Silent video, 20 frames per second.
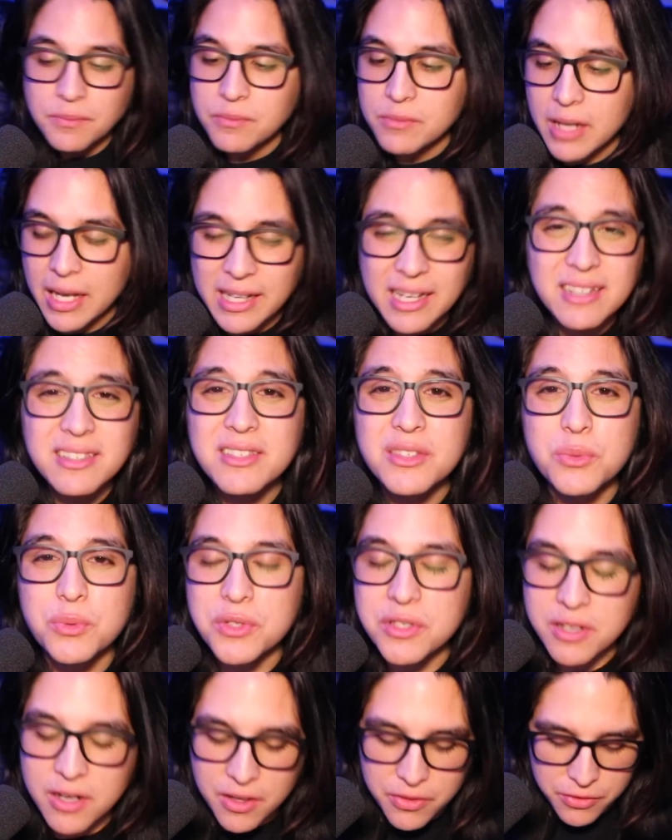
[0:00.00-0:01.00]
I guess this
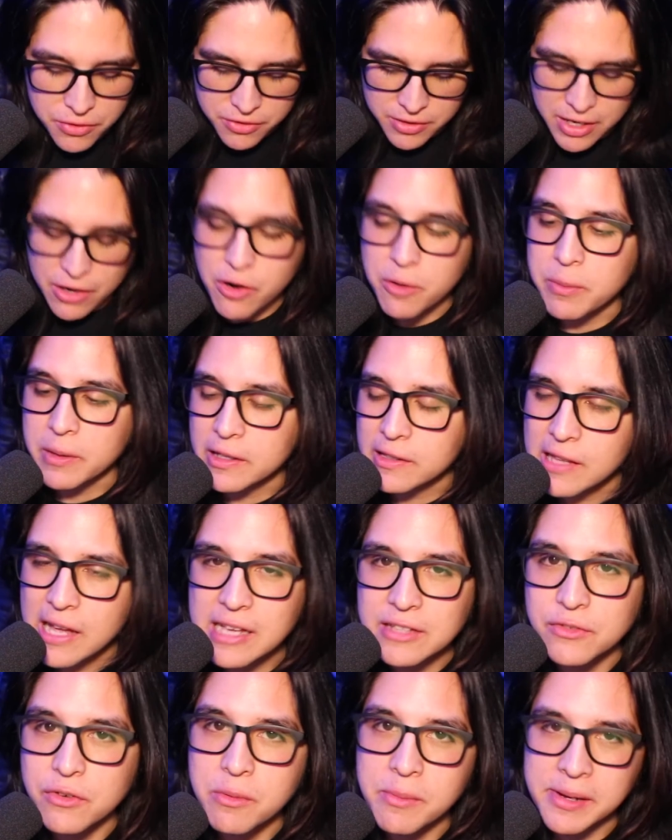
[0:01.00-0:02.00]
was another therapy
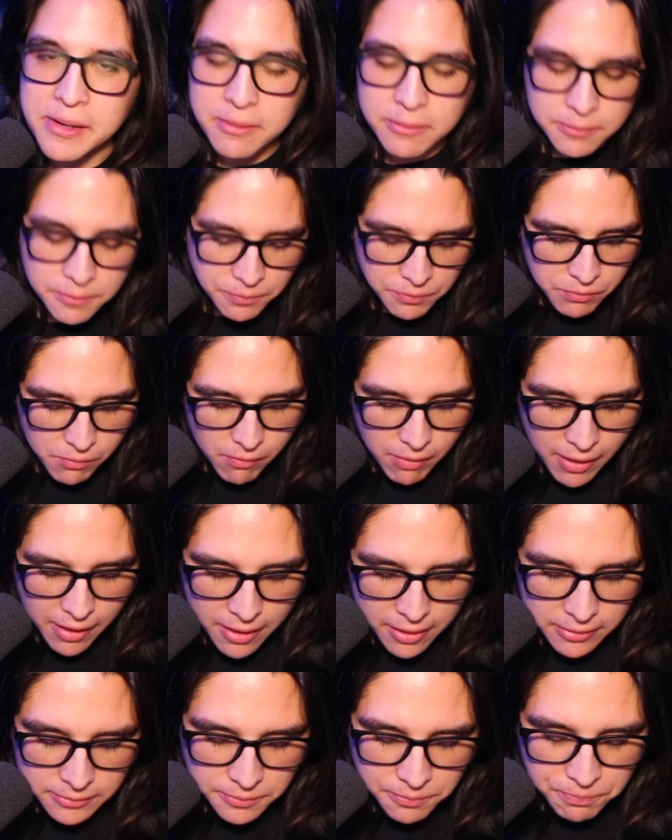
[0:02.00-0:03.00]
class for me.
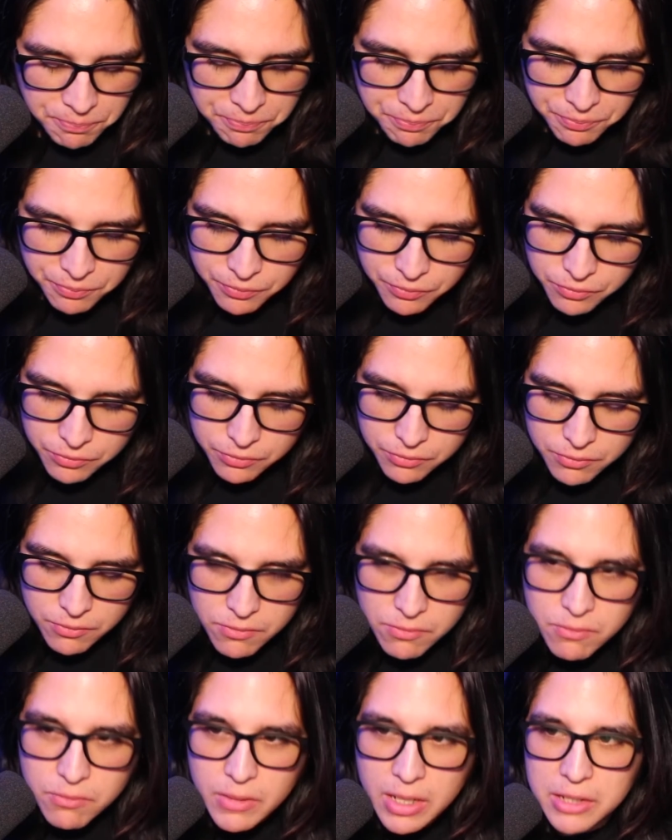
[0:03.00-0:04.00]
Um,
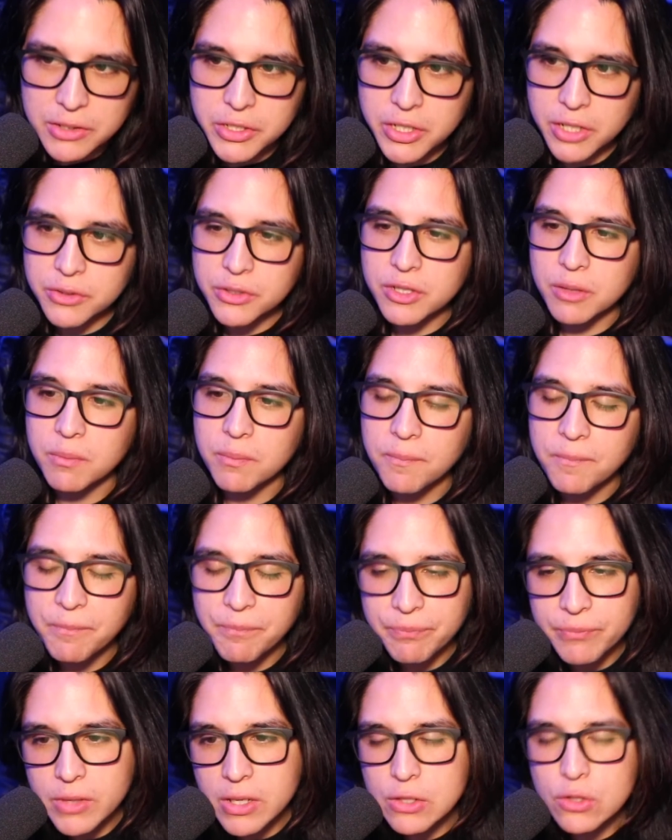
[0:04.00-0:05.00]
shared some
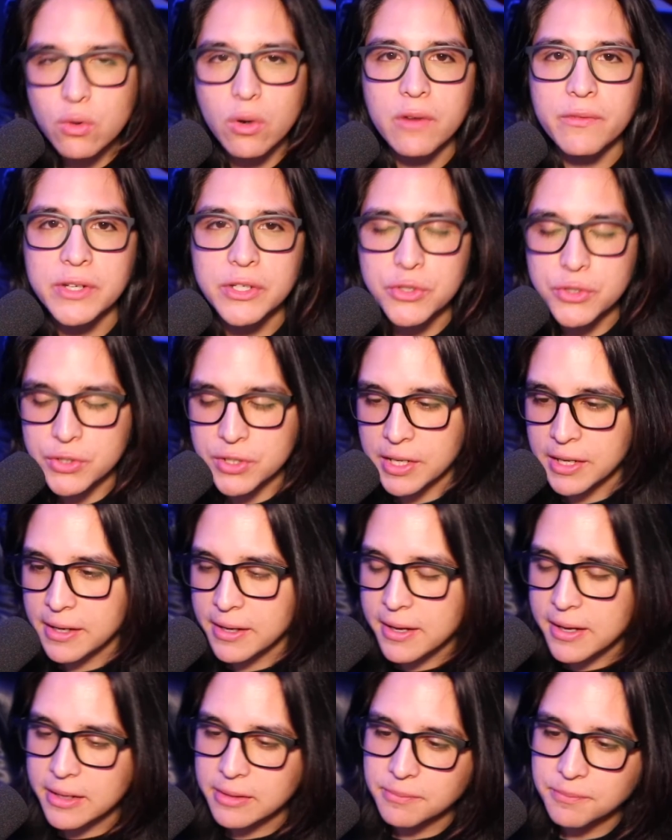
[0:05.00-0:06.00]
sort of interesting
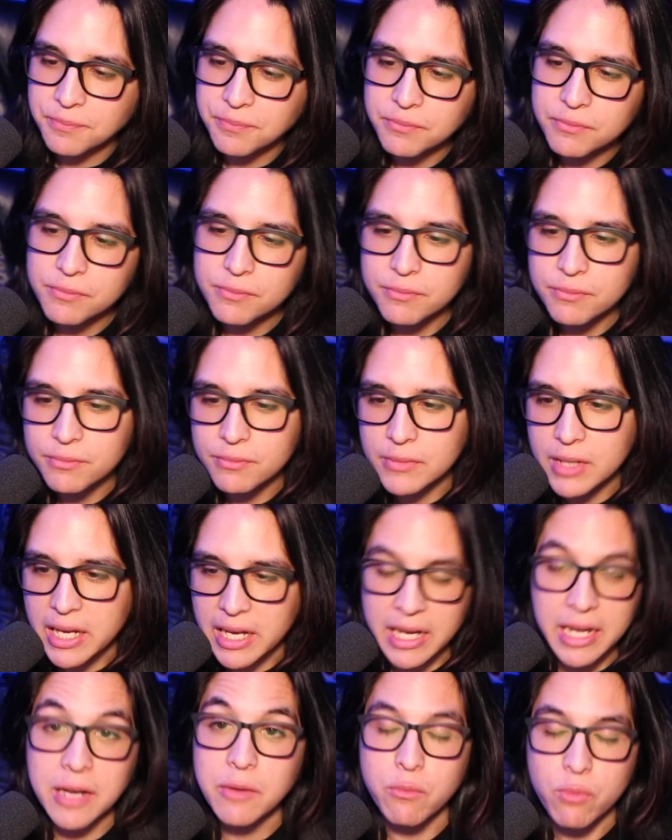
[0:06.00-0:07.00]
uh,
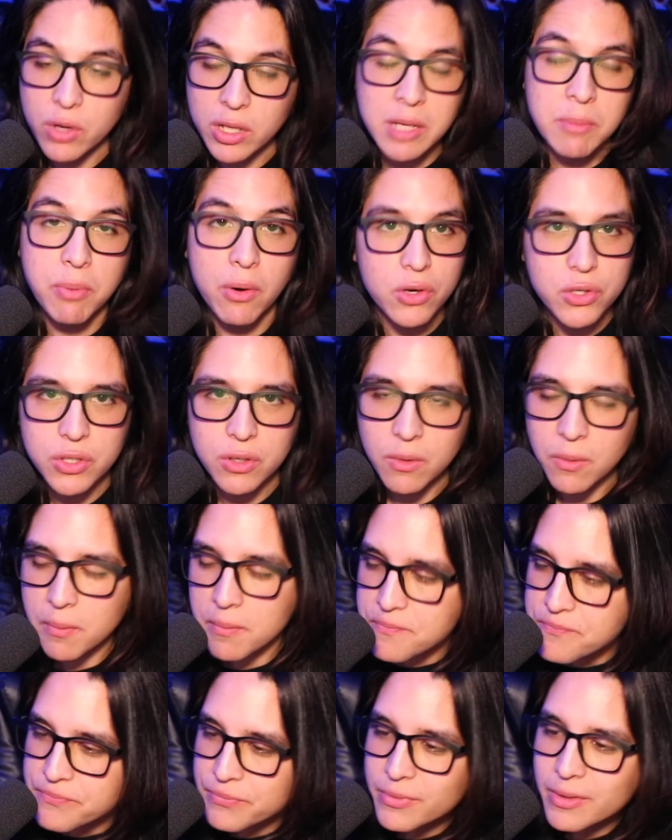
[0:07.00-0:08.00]
and really personal
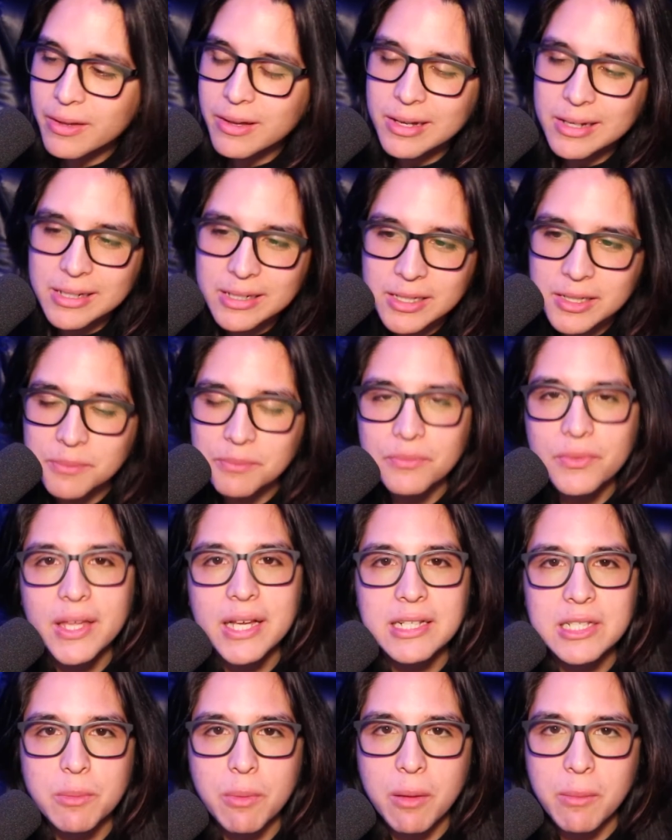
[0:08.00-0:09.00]
um,
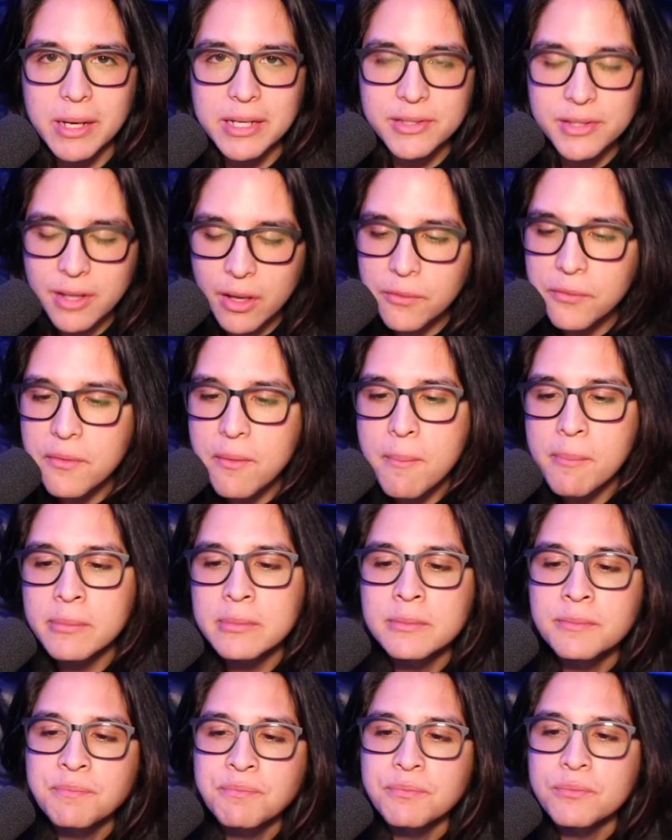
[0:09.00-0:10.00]
things about myself,
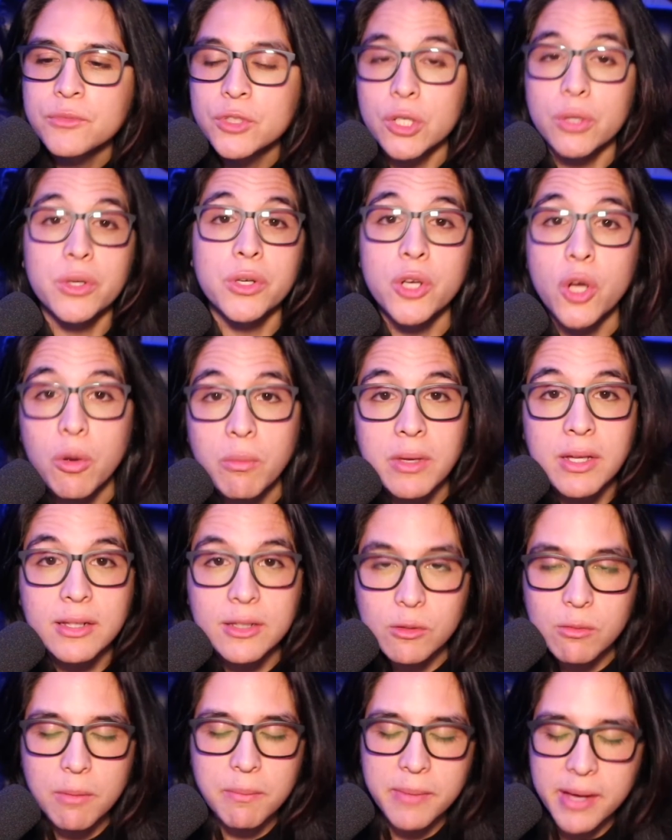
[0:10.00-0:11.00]
so you know me a
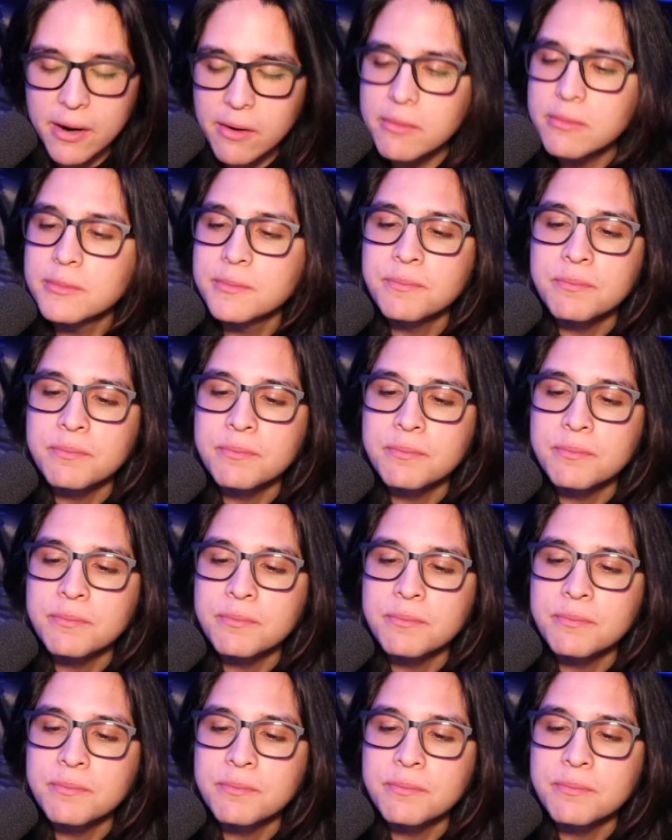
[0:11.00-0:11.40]
little bit better.